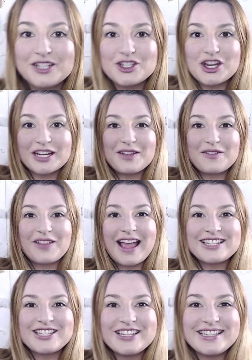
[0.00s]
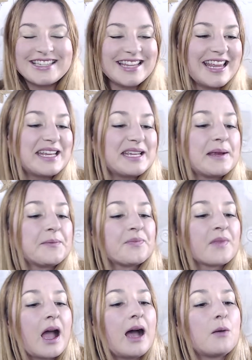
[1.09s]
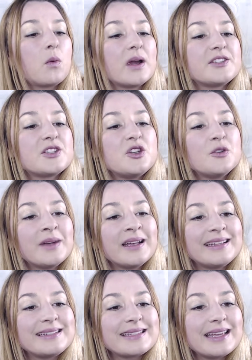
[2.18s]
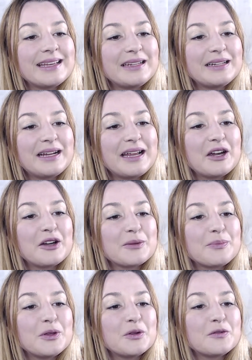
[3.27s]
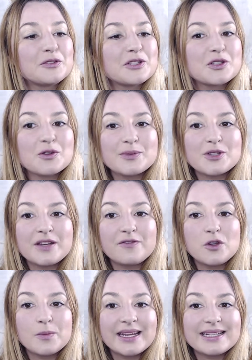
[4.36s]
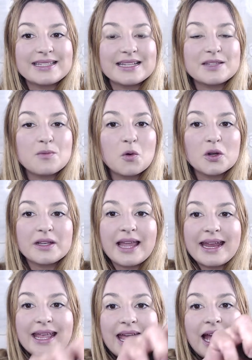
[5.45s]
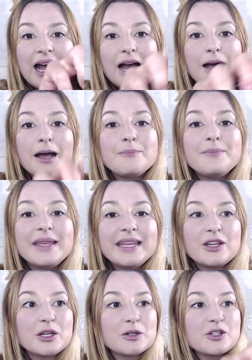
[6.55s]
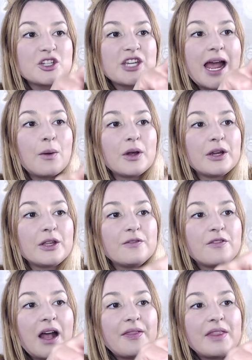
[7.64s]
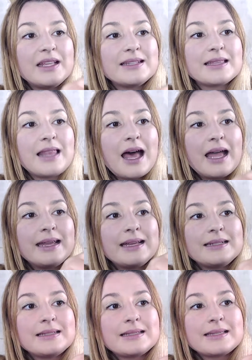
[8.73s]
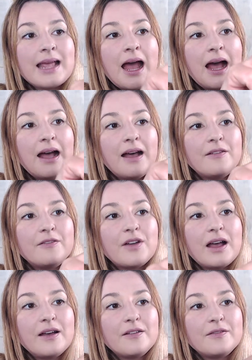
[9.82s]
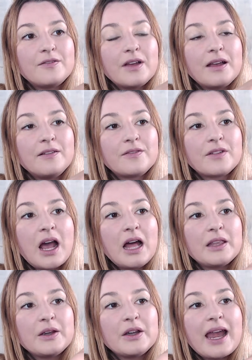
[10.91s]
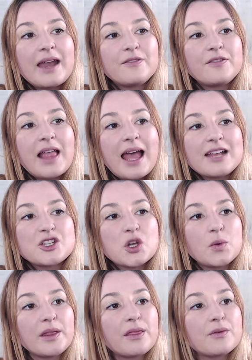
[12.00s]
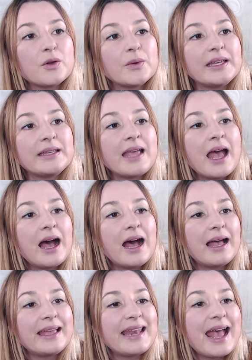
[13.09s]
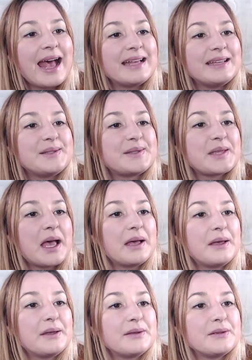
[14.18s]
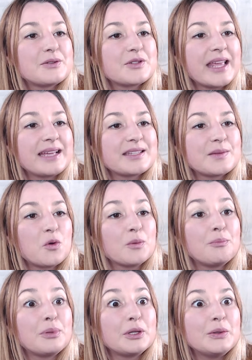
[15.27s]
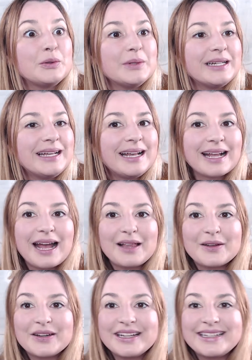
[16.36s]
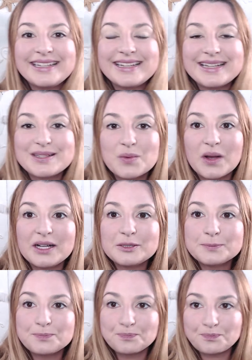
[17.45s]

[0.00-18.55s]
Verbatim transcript: chunky flashes in it. Uh, whereas Nuumite, uh, uh, I heard a beautiful description of nuumite is it's more like a, a meteor shower. You've got these lines of, of, of color and flash going through it. Uh, it has uh, usually has some more blue color in it as well.